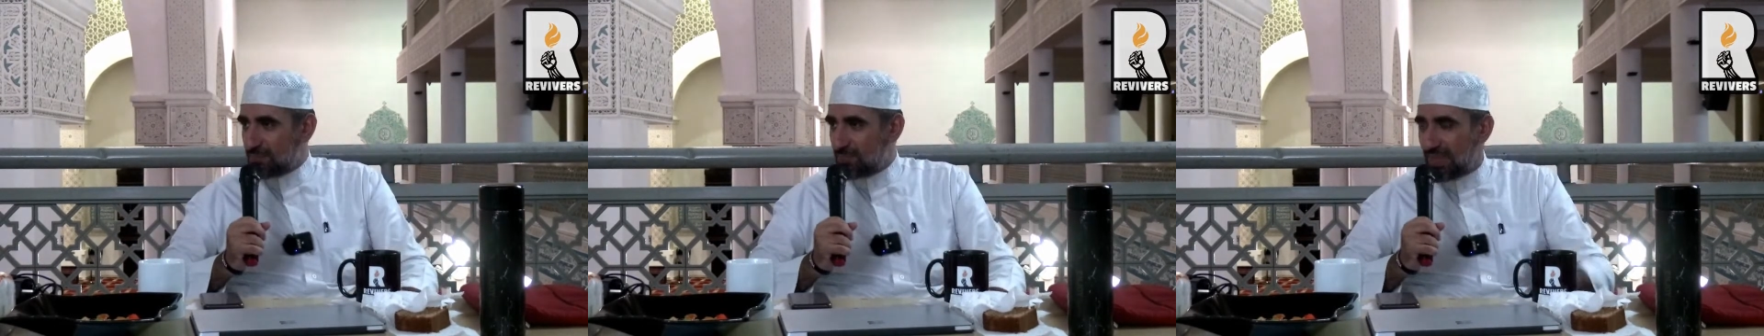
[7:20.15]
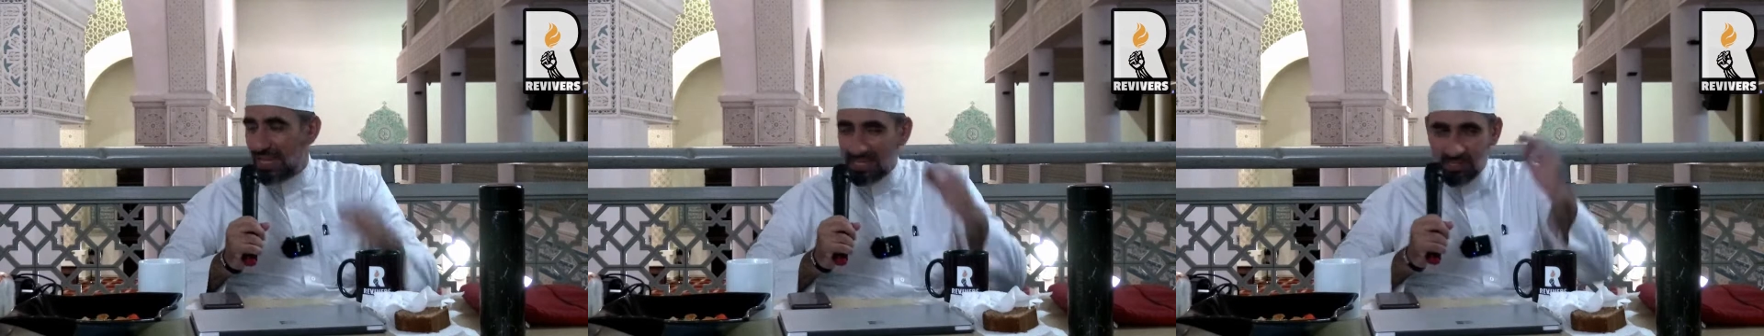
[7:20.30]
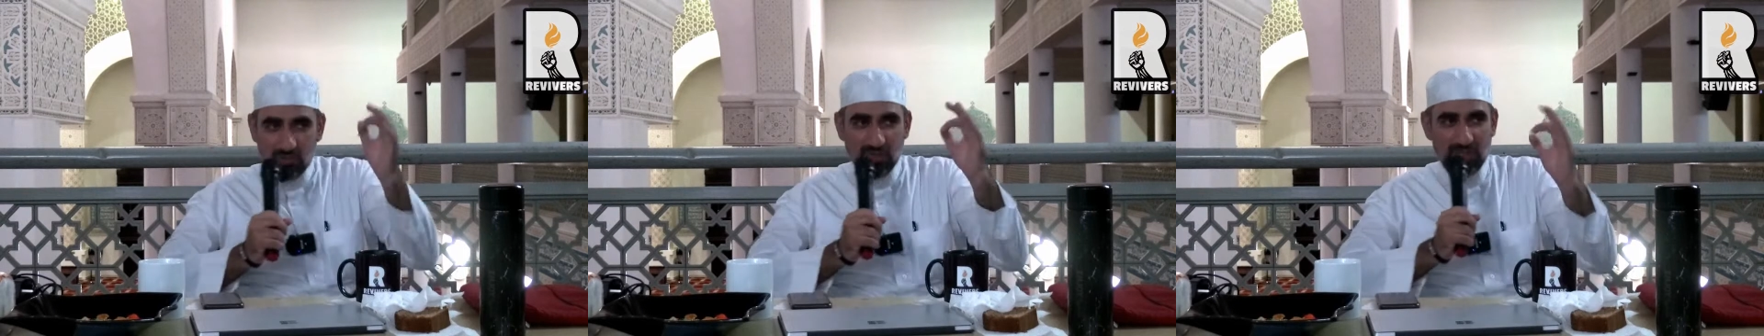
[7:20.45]

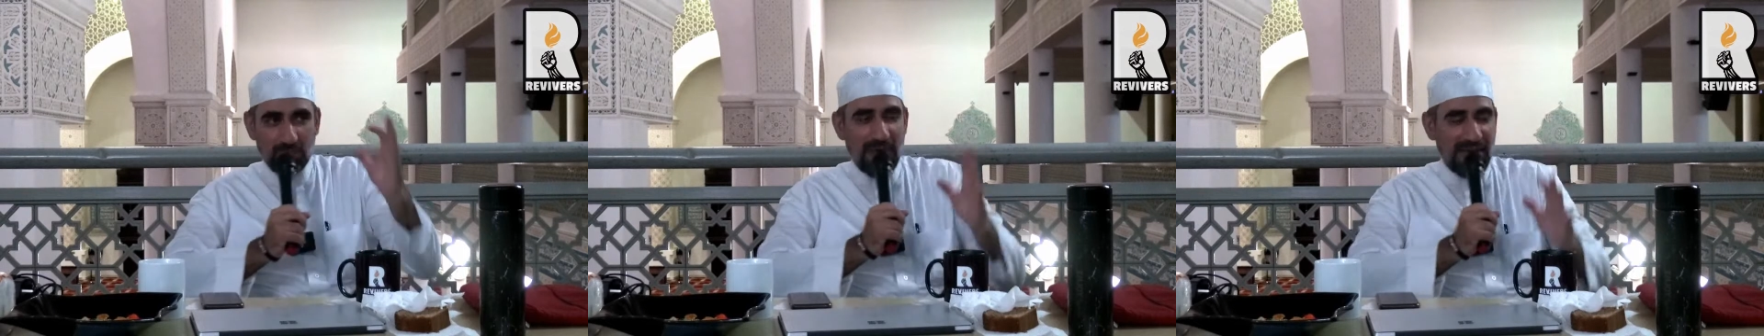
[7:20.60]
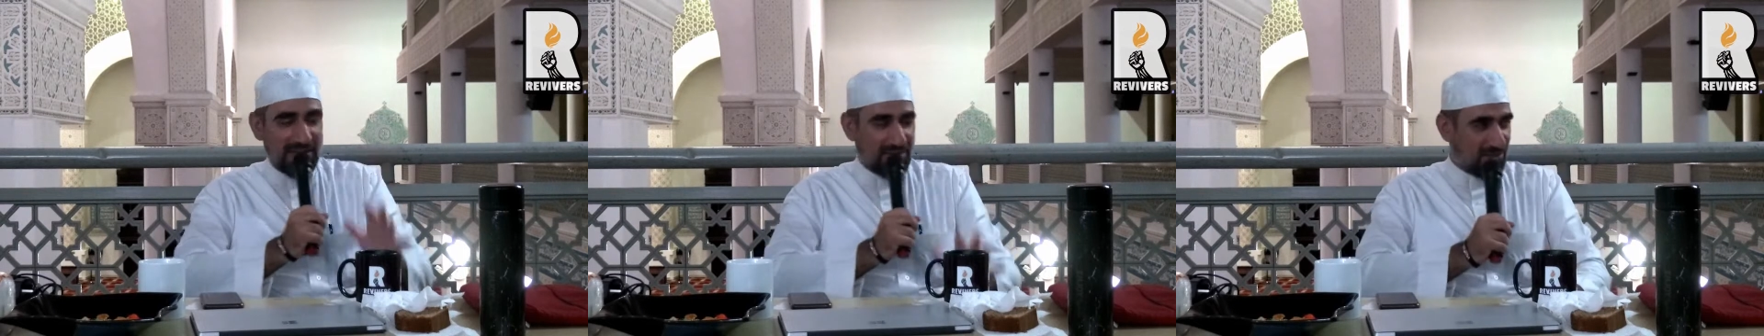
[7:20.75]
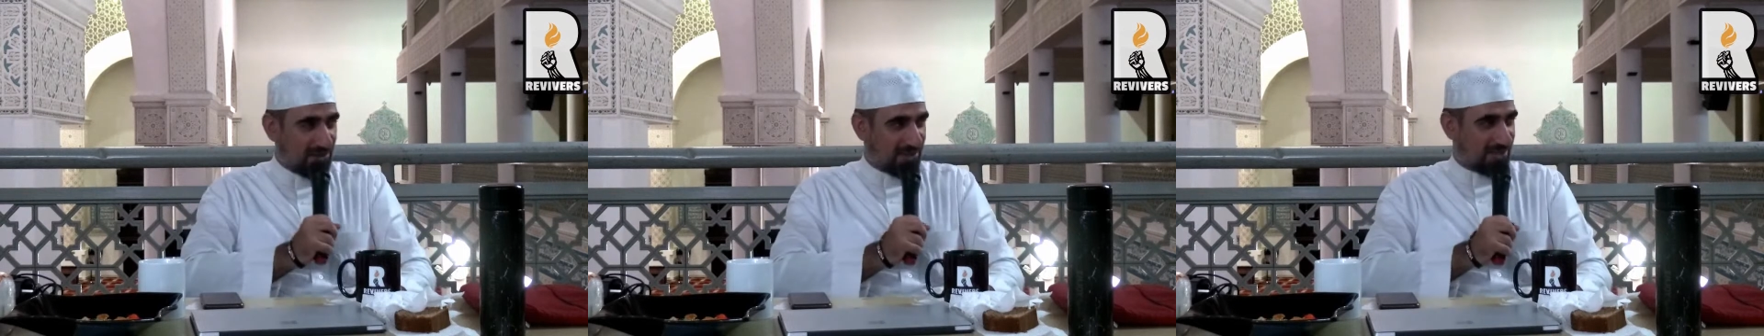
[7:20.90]
That's what
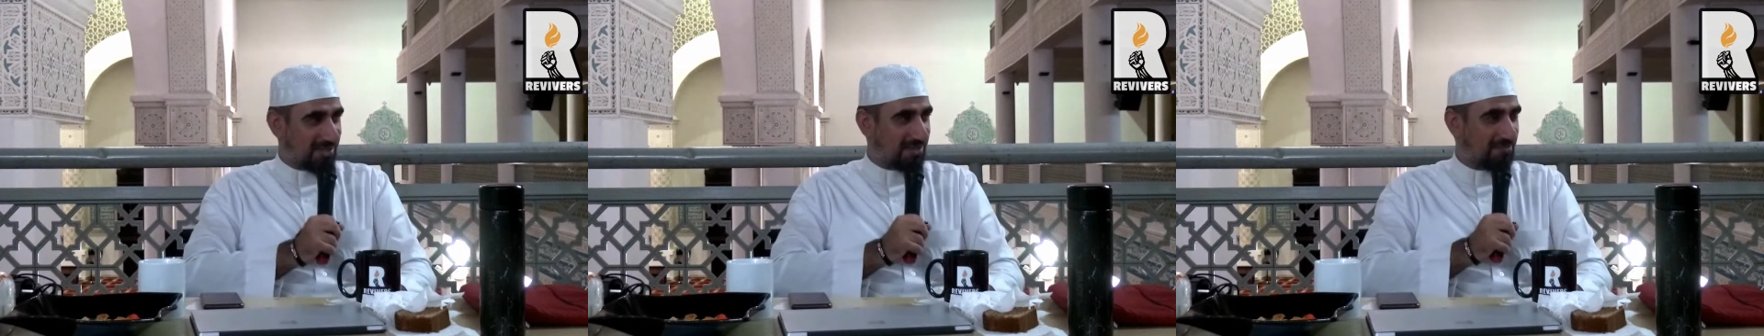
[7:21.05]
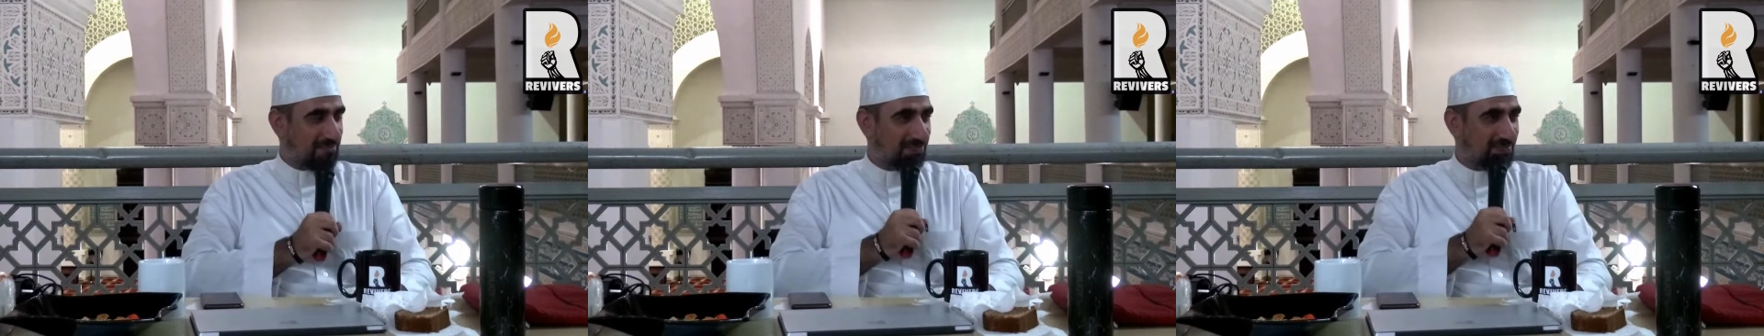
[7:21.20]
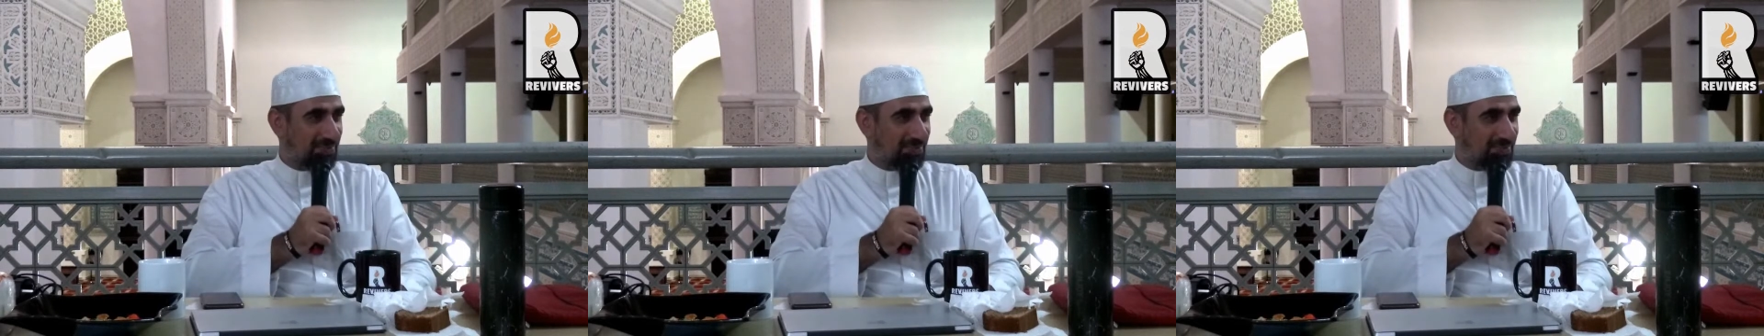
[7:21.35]
matters.